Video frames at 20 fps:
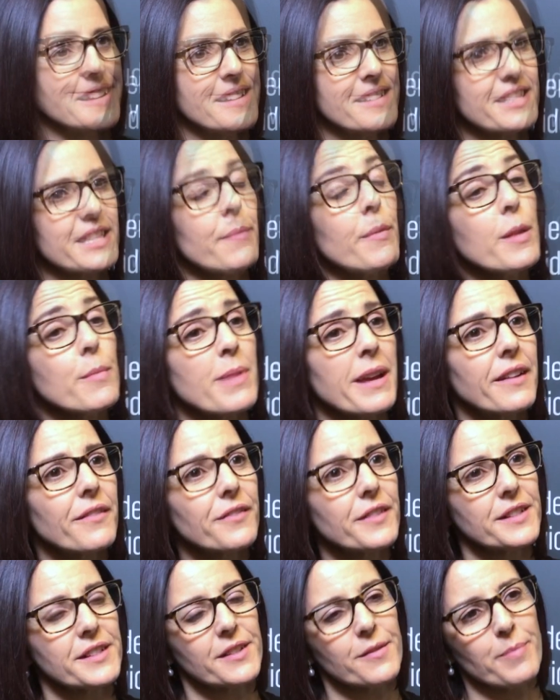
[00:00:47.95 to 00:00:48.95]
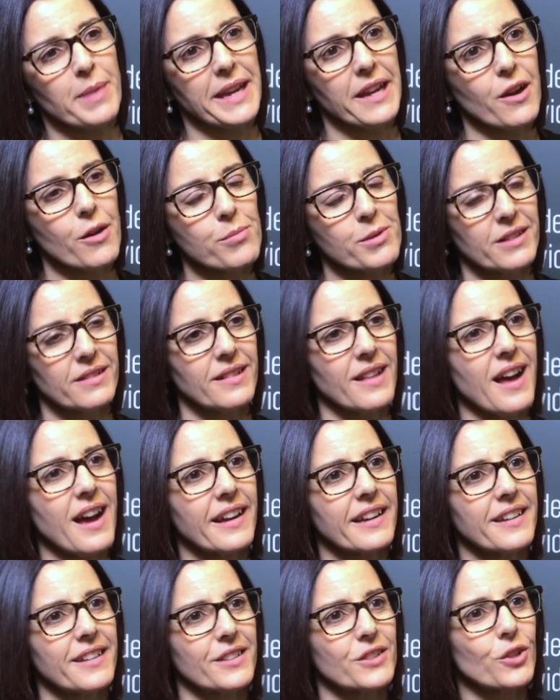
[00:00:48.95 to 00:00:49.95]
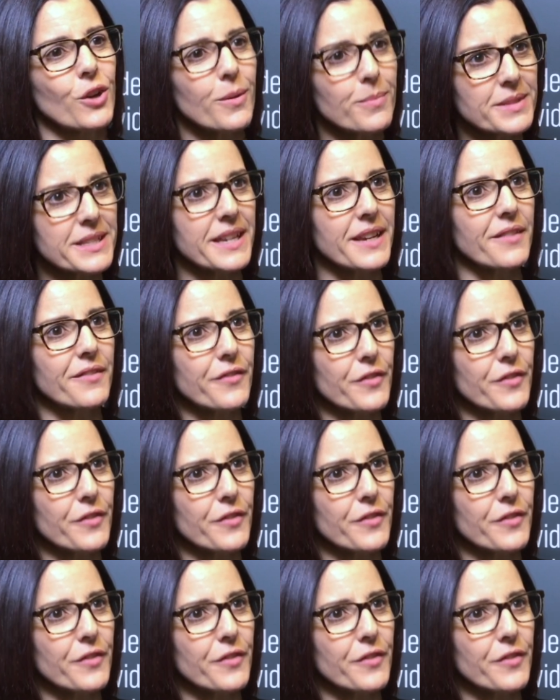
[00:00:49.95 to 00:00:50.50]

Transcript: Some of the benefits of being able to clerk at a top tier